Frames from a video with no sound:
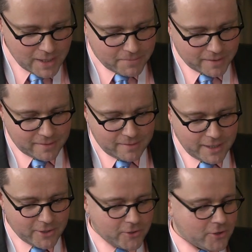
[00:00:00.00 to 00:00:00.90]
but the
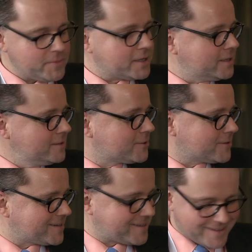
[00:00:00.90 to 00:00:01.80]
economic
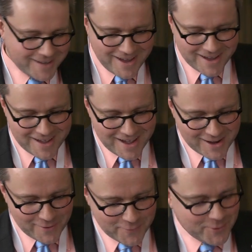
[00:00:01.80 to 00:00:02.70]
interests are
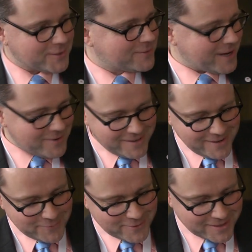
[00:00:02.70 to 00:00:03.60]
of course very
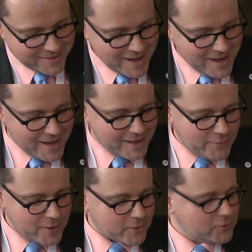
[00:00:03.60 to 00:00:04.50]
different. And
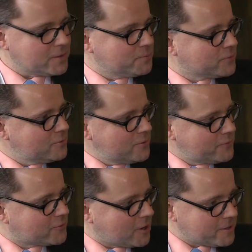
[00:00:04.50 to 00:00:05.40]
if you want to
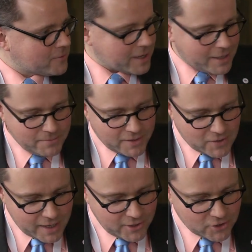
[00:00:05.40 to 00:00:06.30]
improve copyright
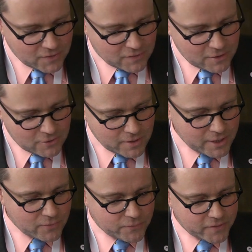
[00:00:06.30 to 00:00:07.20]
limitation
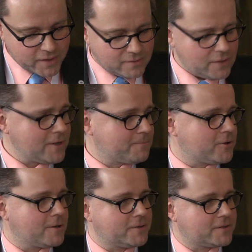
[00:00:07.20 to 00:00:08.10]
situation for scientific
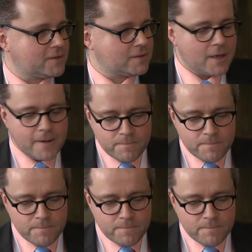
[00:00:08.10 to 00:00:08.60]
purposes,